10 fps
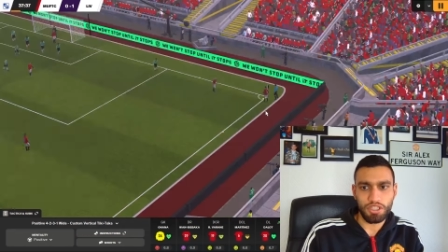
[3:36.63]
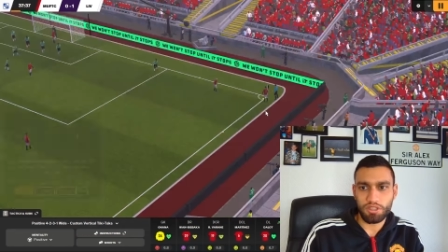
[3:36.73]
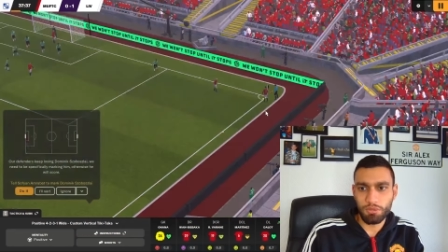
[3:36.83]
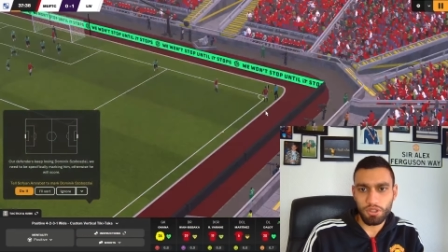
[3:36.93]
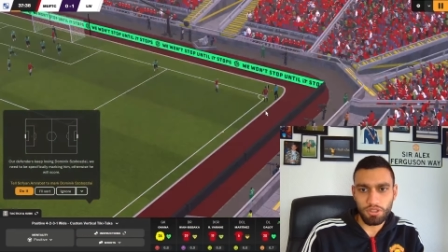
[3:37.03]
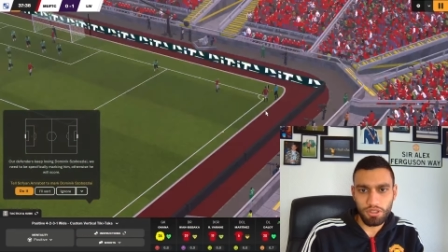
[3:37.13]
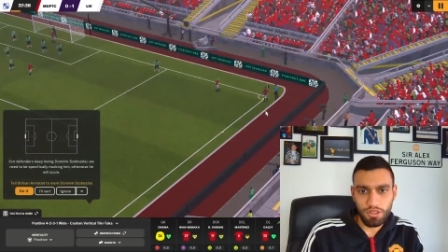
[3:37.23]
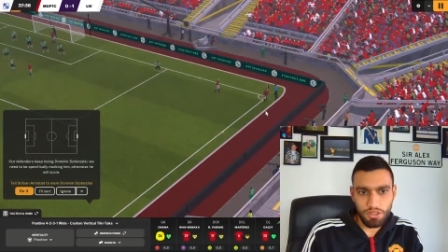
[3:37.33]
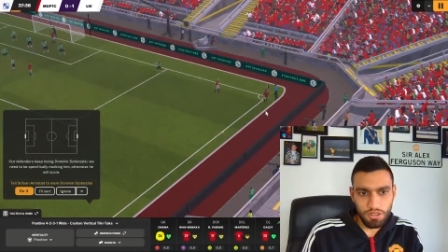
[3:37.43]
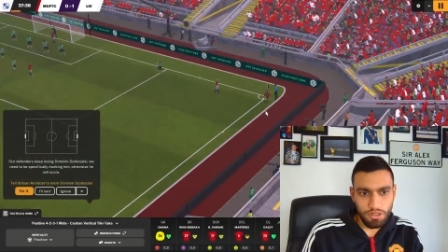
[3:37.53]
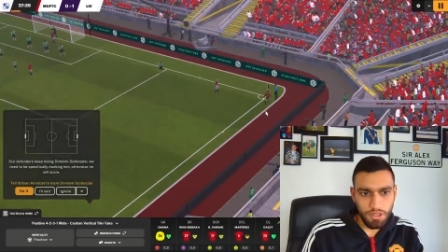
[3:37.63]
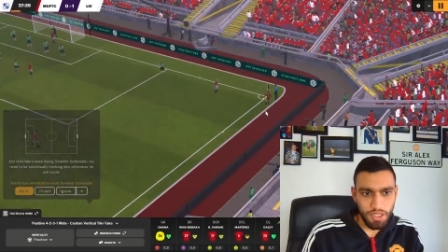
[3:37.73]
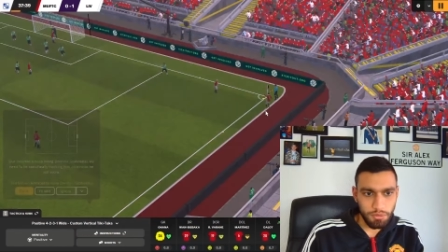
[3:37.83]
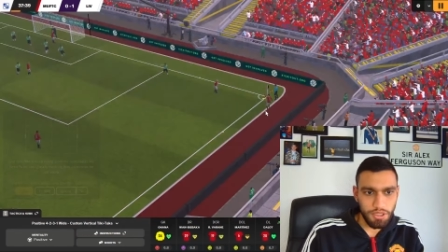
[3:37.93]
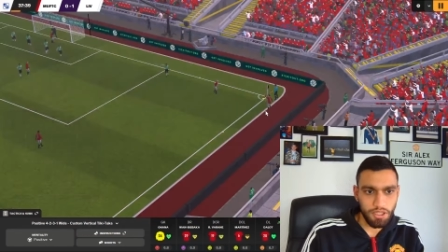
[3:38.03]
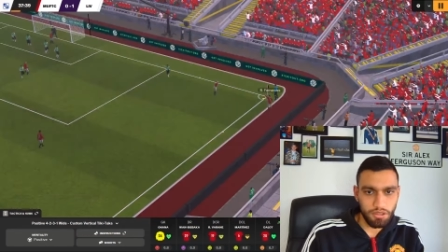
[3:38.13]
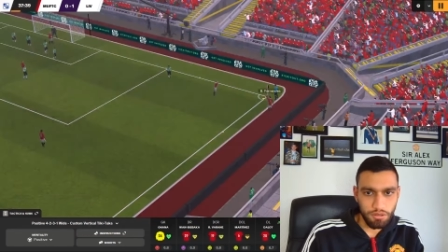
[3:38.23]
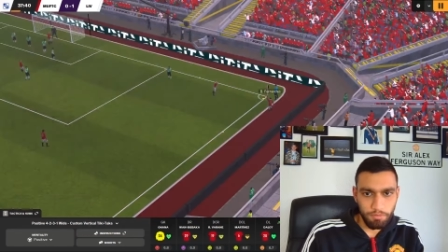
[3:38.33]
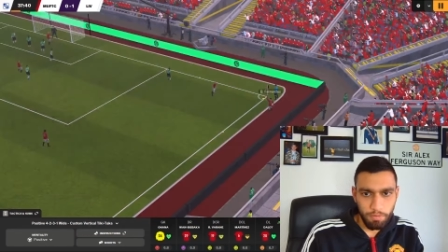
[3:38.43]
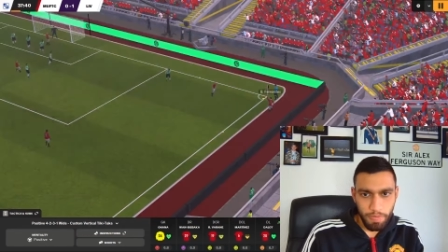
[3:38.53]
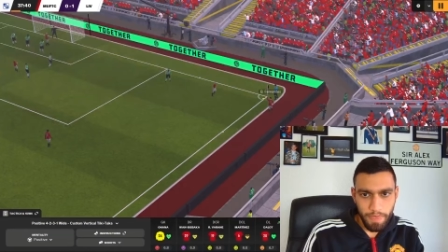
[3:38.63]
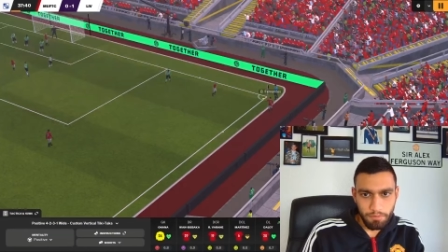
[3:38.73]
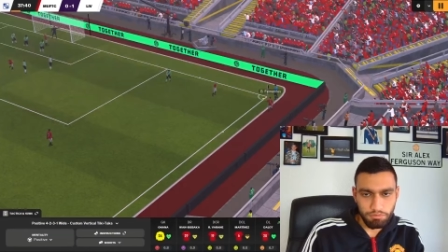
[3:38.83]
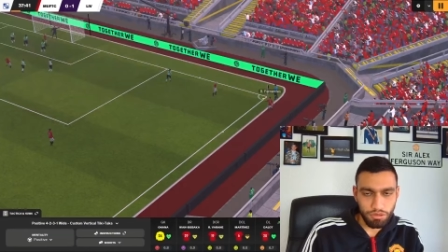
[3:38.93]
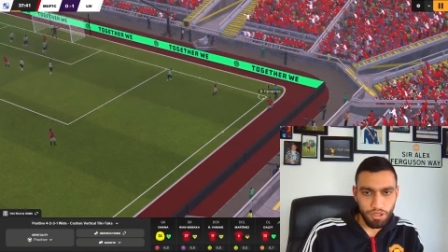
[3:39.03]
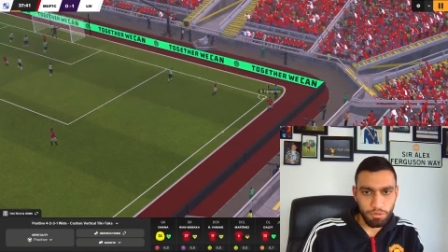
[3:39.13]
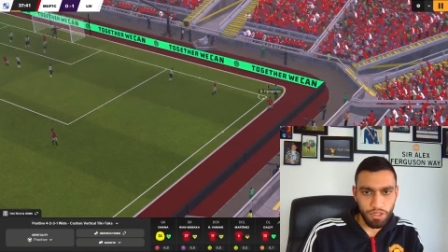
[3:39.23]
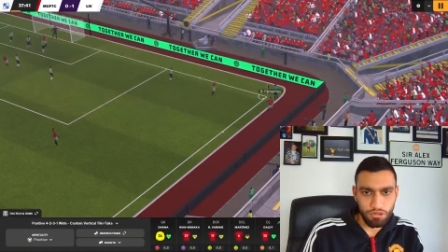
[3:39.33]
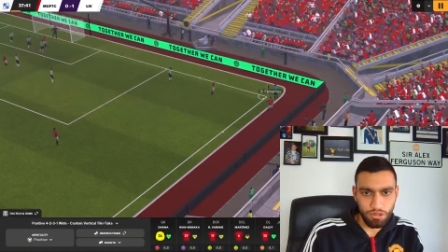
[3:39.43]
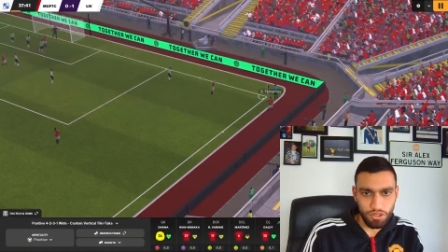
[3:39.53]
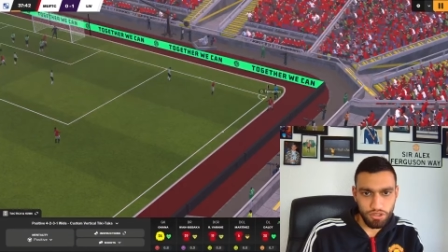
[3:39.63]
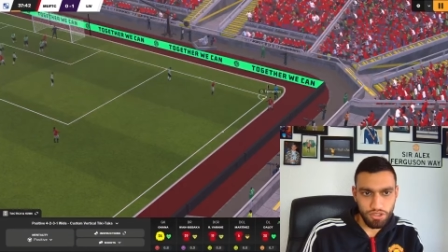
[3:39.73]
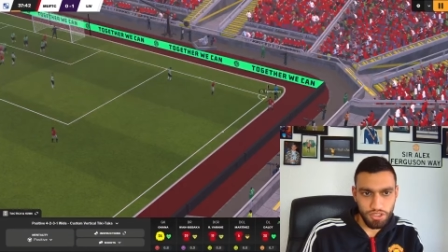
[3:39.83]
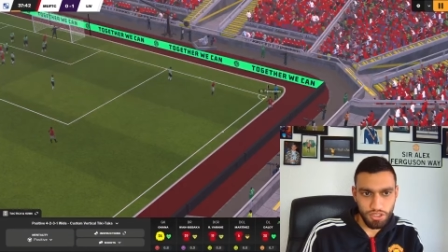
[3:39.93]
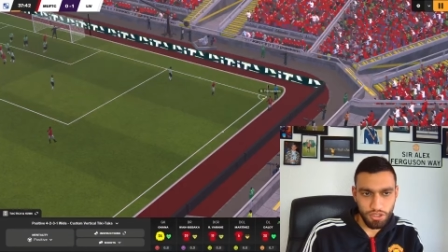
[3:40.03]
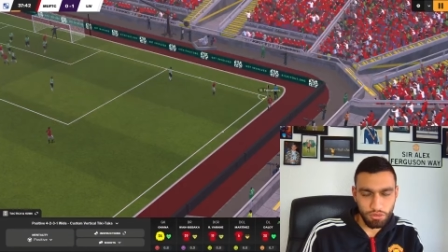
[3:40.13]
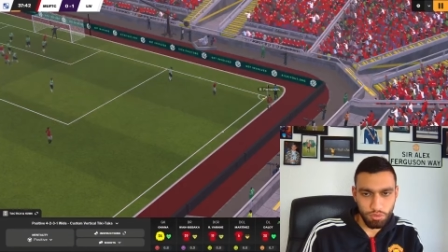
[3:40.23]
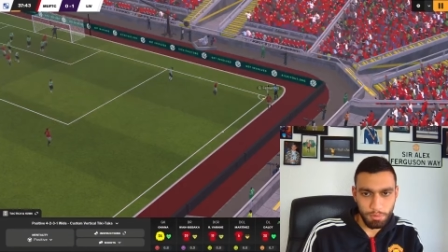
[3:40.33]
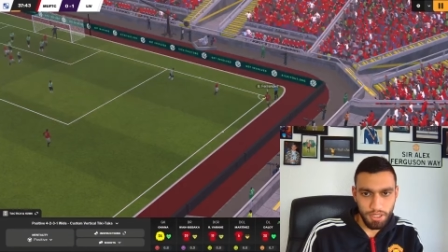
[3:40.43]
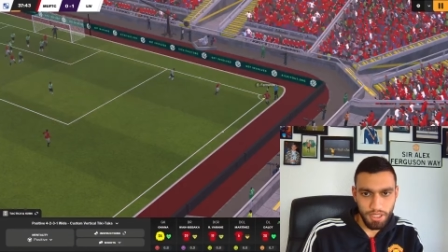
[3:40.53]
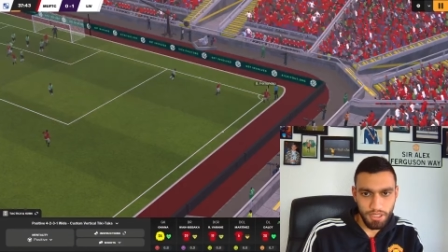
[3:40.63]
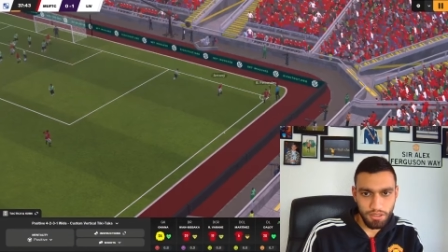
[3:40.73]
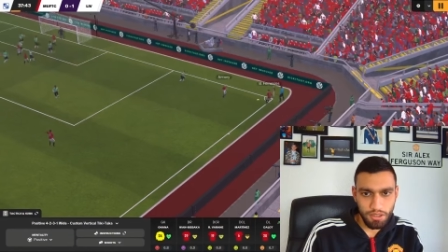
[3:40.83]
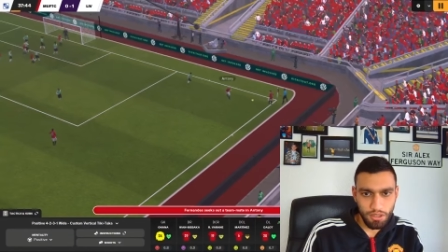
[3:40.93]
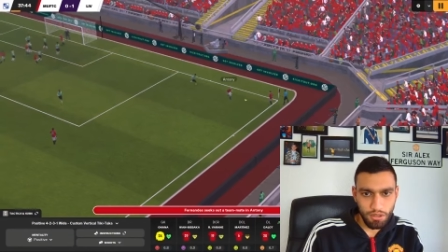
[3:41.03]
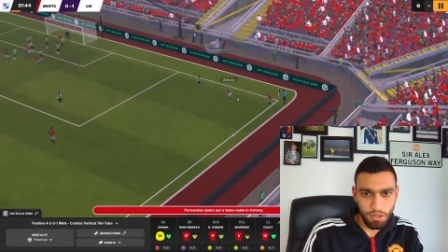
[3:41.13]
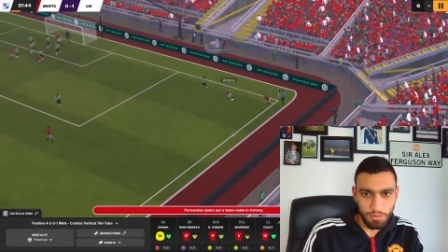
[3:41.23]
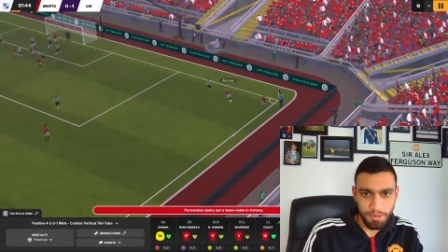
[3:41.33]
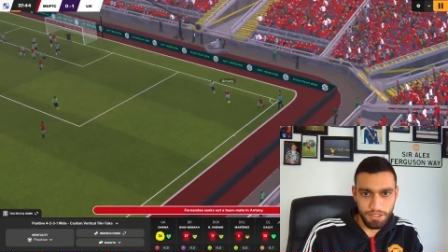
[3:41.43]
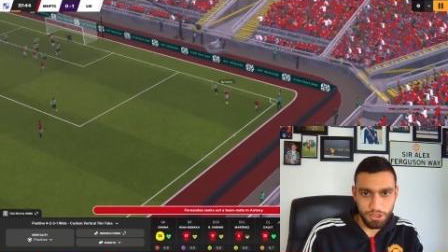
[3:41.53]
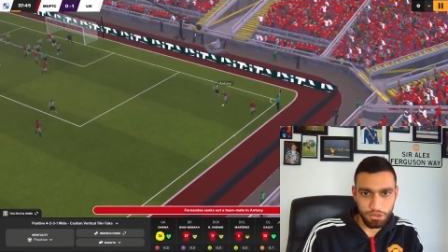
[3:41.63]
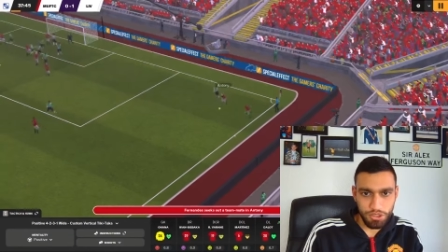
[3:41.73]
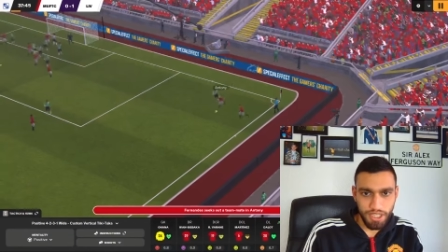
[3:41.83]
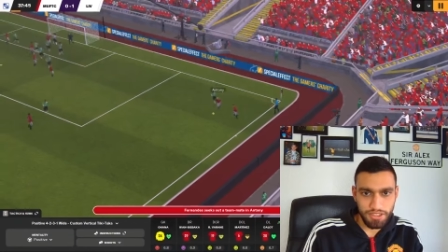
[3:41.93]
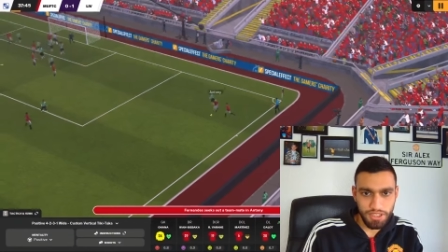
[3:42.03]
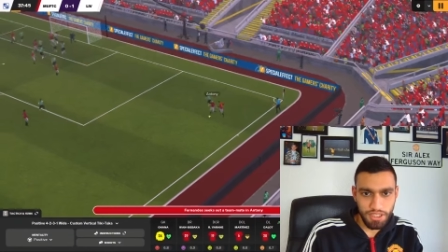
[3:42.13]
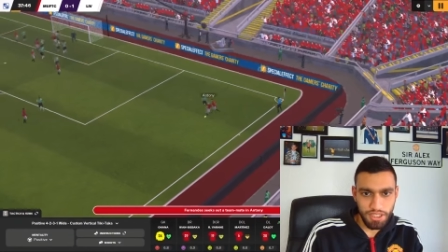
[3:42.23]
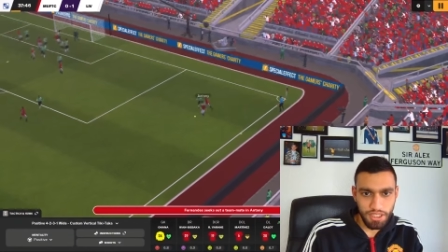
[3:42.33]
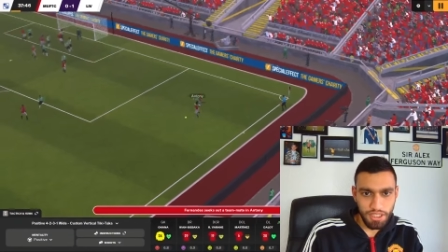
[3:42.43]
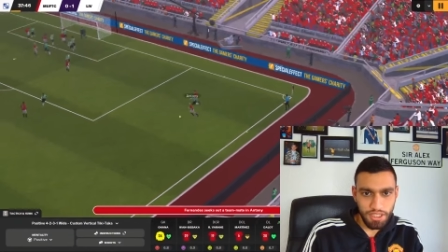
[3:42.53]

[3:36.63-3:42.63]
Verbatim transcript: Come on. Here we go. Bruno with the cross. Is he going to whip it in? He plays it short to Antony.